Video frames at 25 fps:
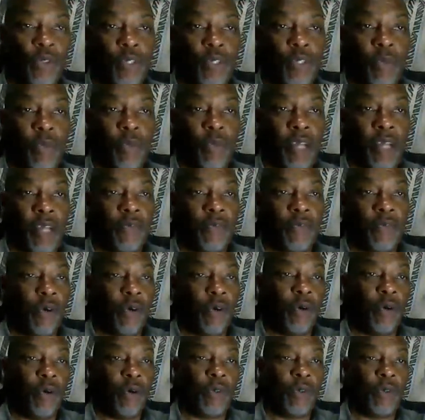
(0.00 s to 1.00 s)
a phone
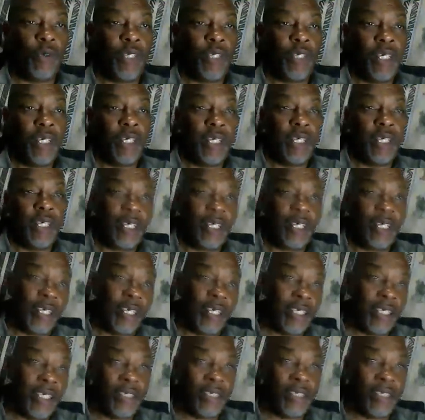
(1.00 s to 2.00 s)
is going
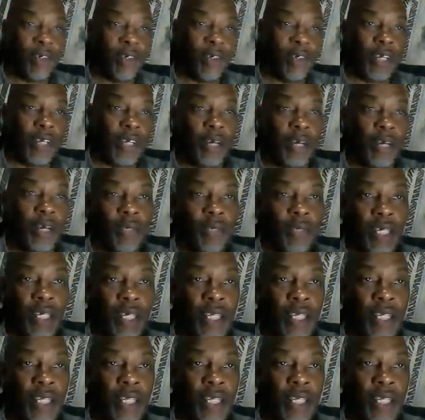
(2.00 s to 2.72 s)
to come to Kenya.